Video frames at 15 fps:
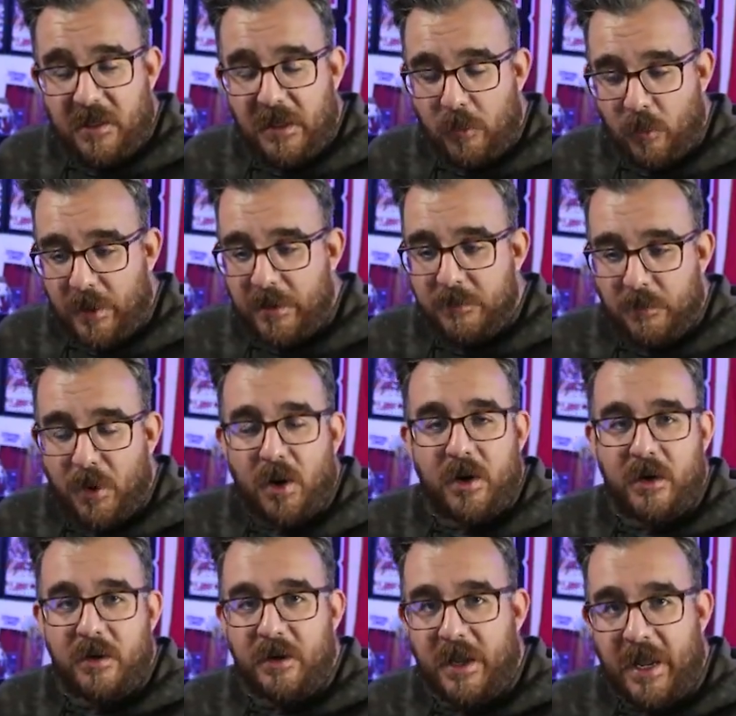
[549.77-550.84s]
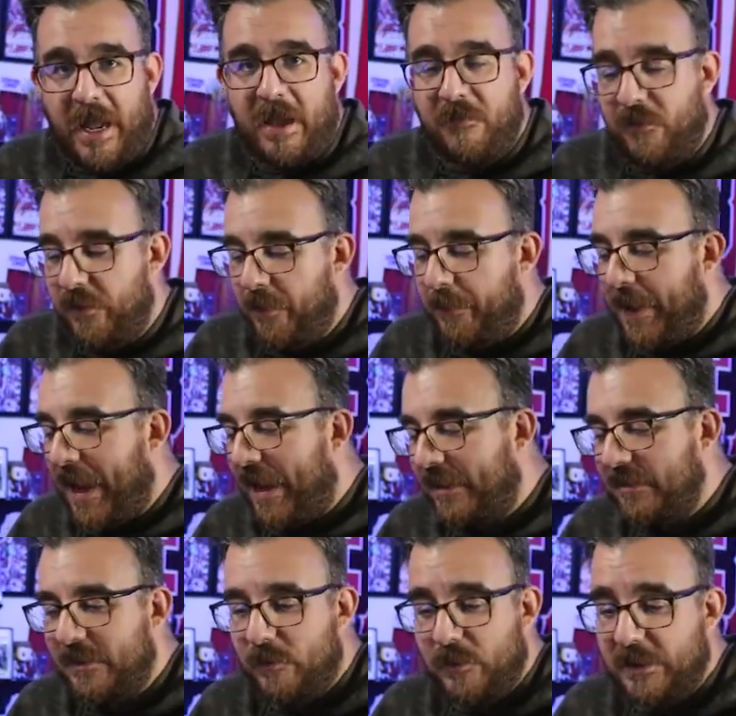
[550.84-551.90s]
He went and bought a handful of
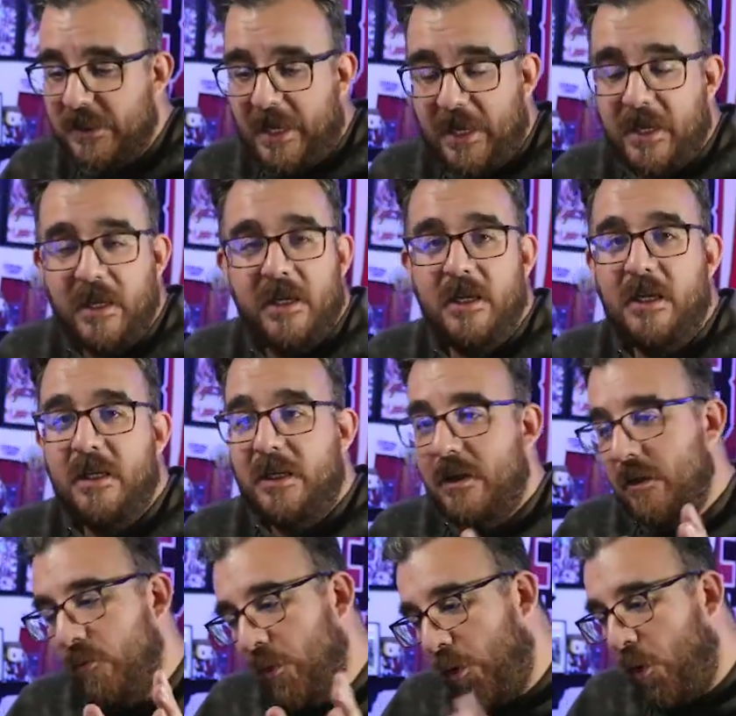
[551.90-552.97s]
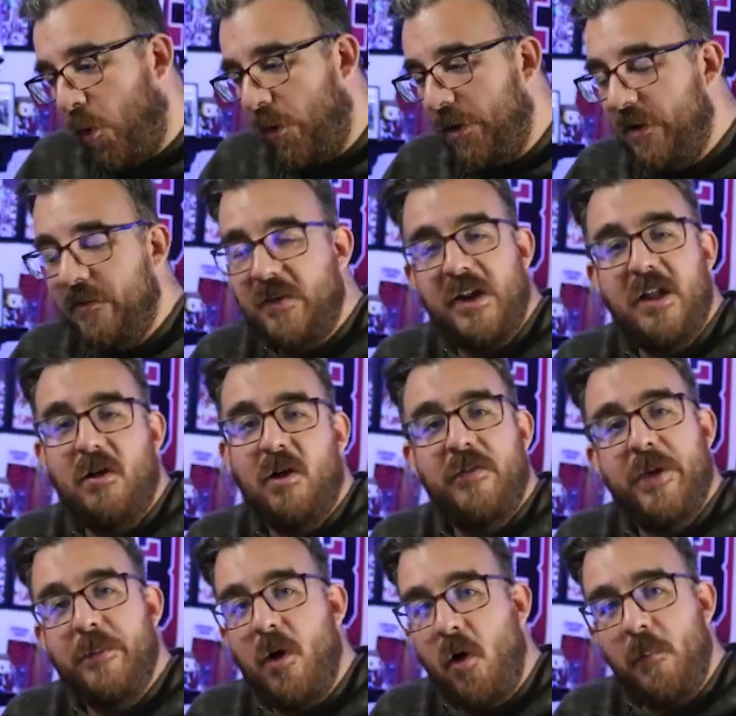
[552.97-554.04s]
packs and was like, recorded a video of
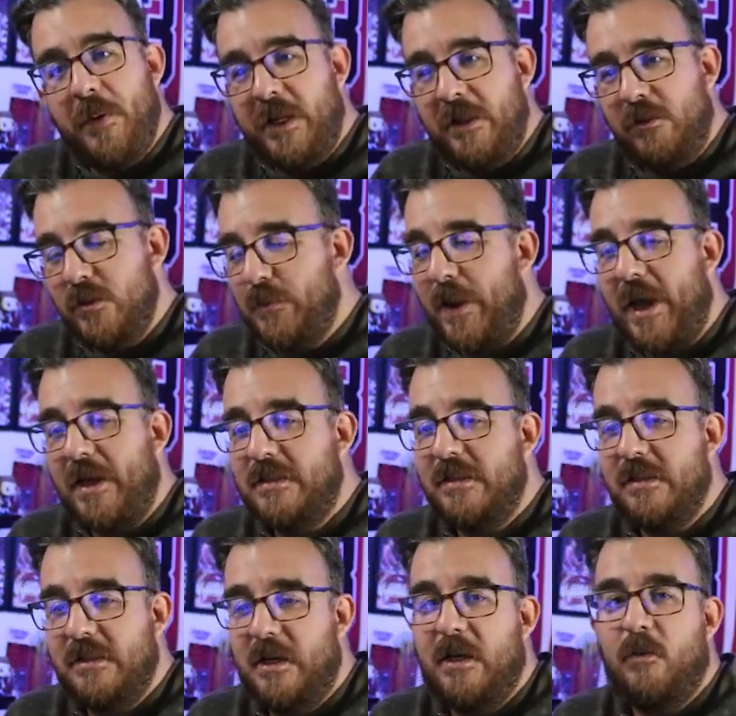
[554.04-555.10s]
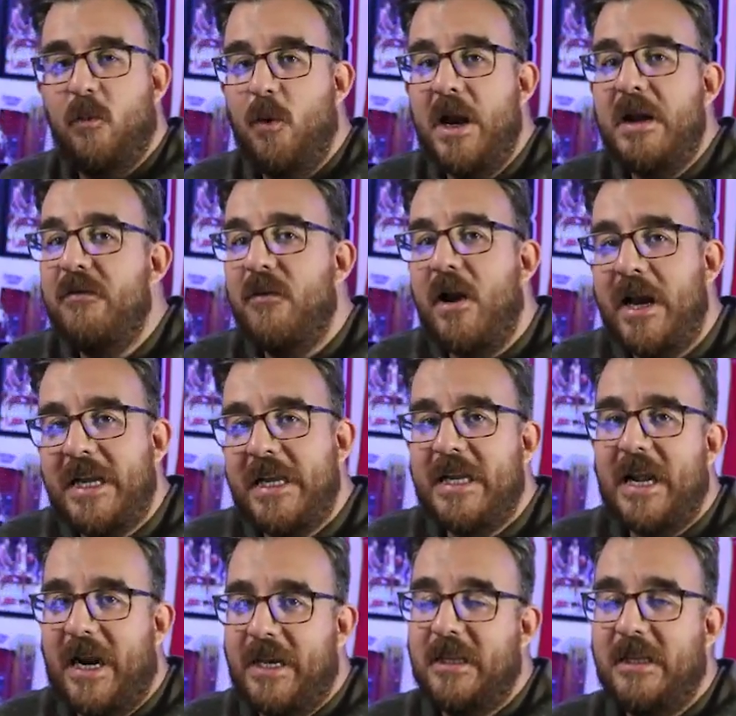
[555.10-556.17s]
him opening those packs and said, whatever I get
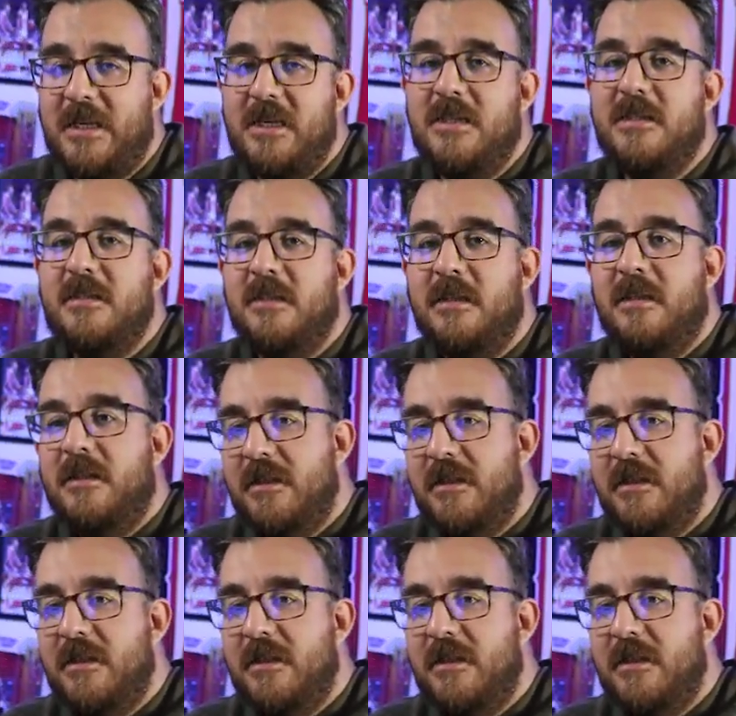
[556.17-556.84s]
out of these,